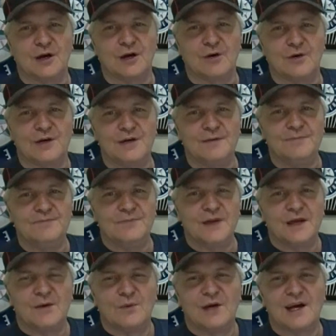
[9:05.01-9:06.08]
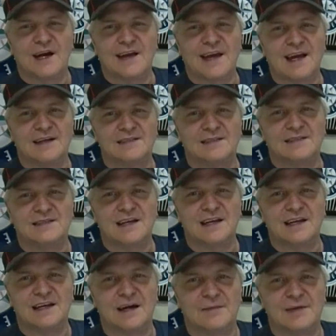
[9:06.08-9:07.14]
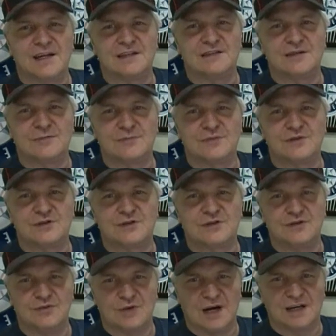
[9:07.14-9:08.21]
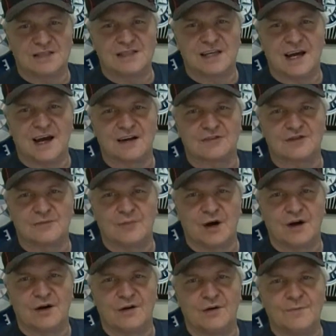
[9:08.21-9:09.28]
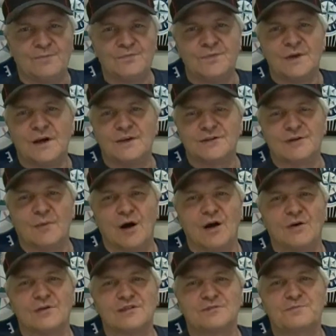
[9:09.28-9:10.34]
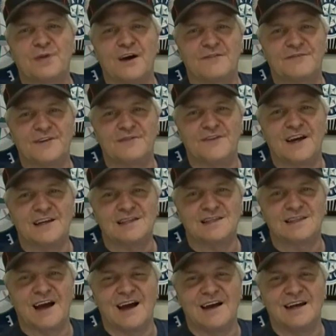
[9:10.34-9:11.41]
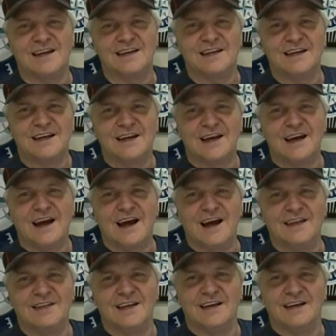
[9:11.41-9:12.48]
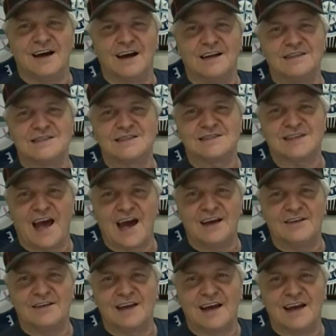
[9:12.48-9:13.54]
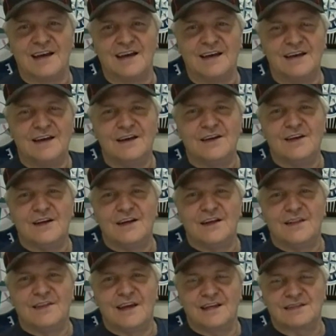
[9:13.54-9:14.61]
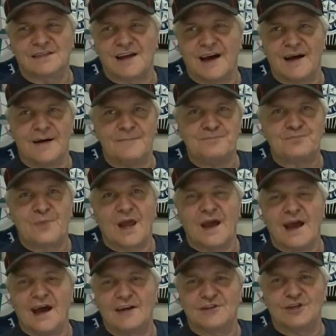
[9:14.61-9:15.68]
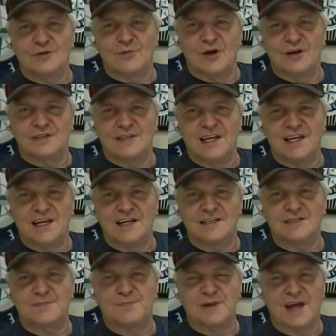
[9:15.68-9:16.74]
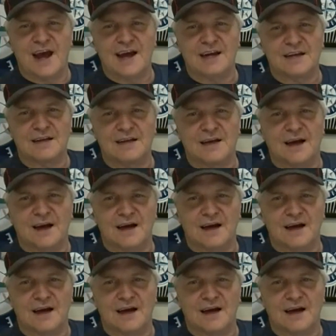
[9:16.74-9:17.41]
going. We got Kansas City coming in to Seattle tomorrow. Tomorrow is Puffy Vest night. And then on Saturday, it's Edgar Martinez plaque